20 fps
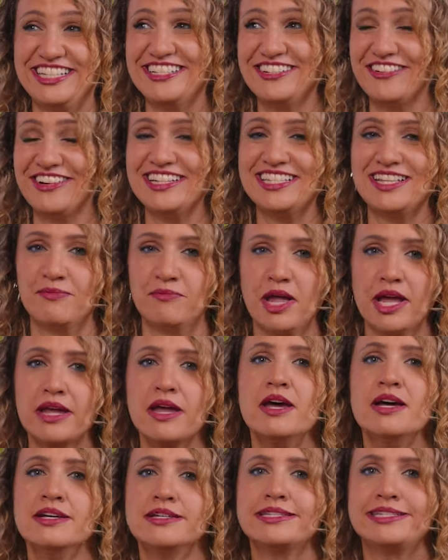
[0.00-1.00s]
stories, I'm like,
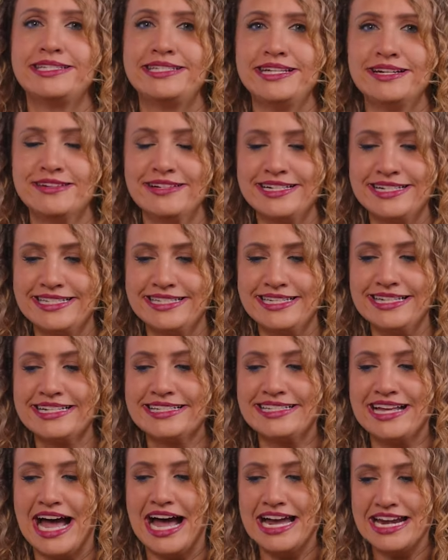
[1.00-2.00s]
serious
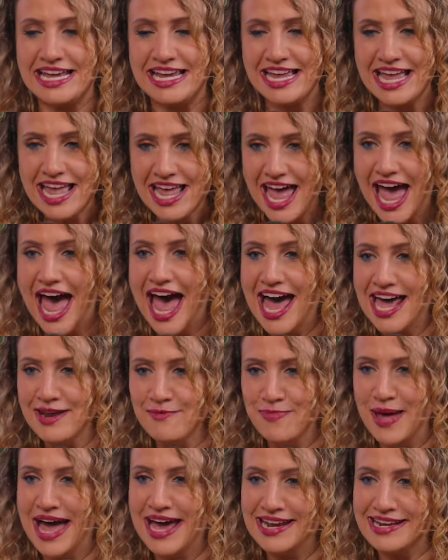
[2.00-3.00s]
anxiety, had a
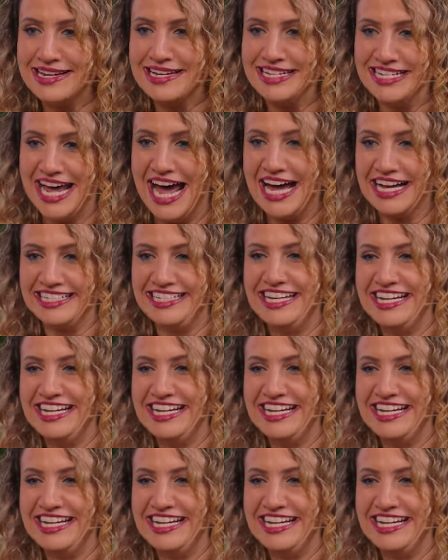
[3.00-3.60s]
panic attack